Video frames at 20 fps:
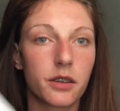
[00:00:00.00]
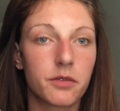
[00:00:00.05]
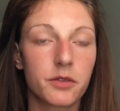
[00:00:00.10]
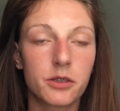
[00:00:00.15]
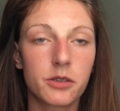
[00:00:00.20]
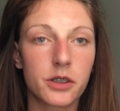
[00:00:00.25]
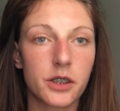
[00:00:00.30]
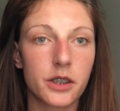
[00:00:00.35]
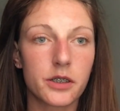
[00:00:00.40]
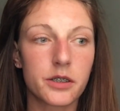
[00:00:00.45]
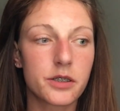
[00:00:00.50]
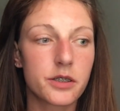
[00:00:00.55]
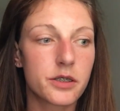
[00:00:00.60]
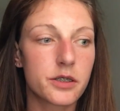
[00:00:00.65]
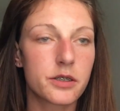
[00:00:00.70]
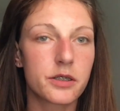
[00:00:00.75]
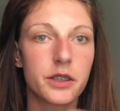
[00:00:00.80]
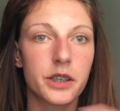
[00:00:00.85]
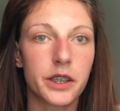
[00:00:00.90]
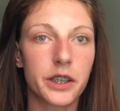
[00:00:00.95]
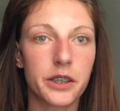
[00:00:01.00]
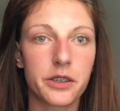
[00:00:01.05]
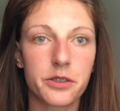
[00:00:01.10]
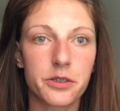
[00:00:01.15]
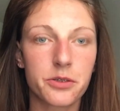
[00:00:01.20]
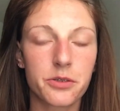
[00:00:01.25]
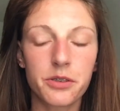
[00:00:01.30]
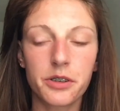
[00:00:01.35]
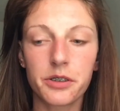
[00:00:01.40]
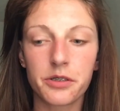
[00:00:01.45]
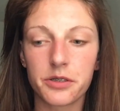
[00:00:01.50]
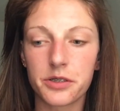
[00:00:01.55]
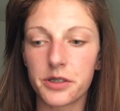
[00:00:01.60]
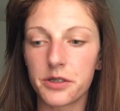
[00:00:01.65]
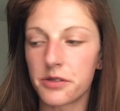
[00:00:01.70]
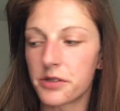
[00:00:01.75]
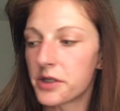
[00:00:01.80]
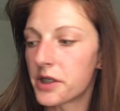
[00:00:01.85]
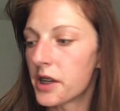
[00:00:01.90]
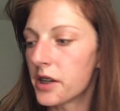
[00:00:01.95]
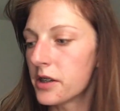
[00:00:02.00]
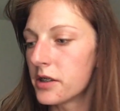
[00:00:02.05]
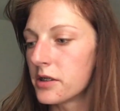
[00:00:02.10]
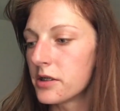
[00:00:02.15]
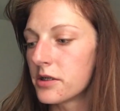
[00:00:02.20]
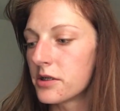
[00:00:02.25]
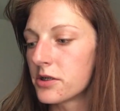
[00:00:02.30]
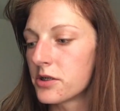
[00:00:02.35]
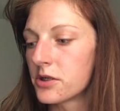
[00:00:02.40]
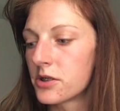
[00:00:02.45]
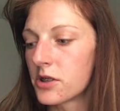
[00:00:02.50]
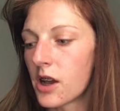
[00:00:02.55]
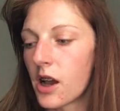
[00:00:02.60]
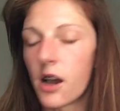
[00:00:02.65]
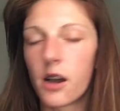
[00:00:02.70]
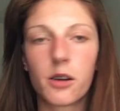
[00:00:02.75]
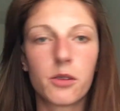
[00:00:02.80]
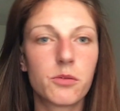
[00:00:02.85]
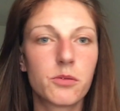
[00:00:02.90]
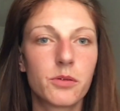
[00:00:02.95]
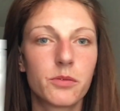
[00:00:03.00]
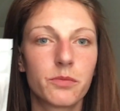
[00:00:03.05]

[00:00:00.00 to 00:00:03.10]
of course Nikki Tutorials used it, so